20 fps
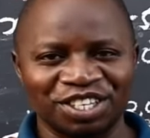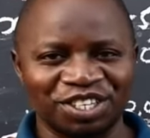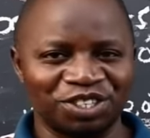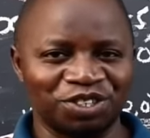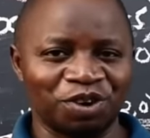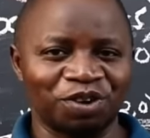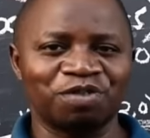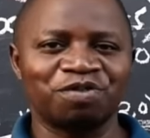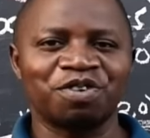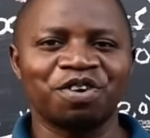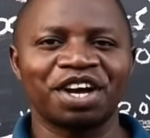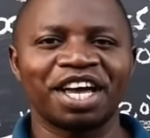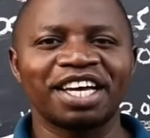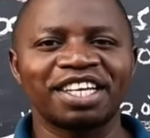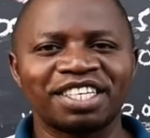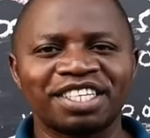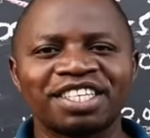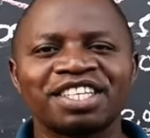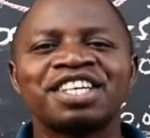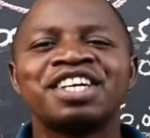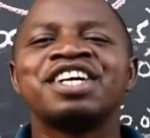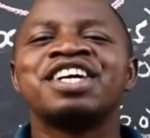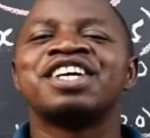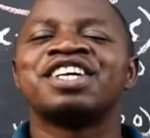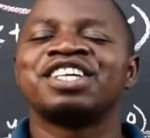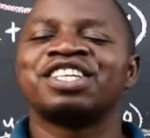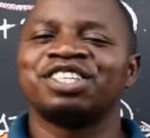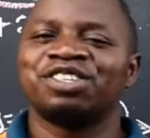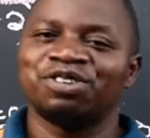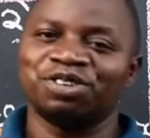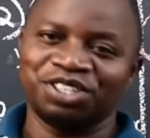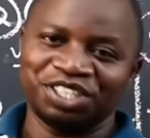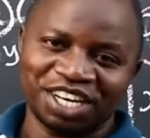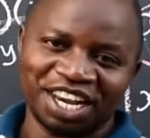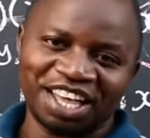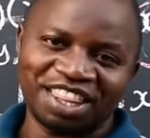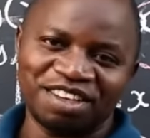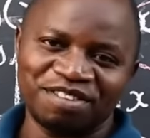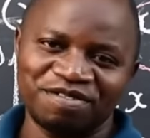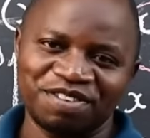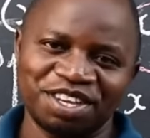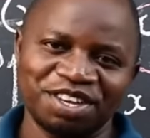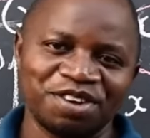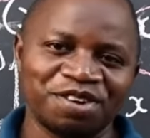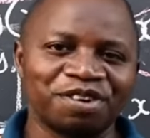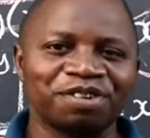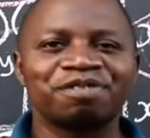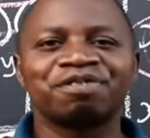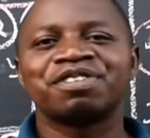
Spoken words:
Don't forget to share the video.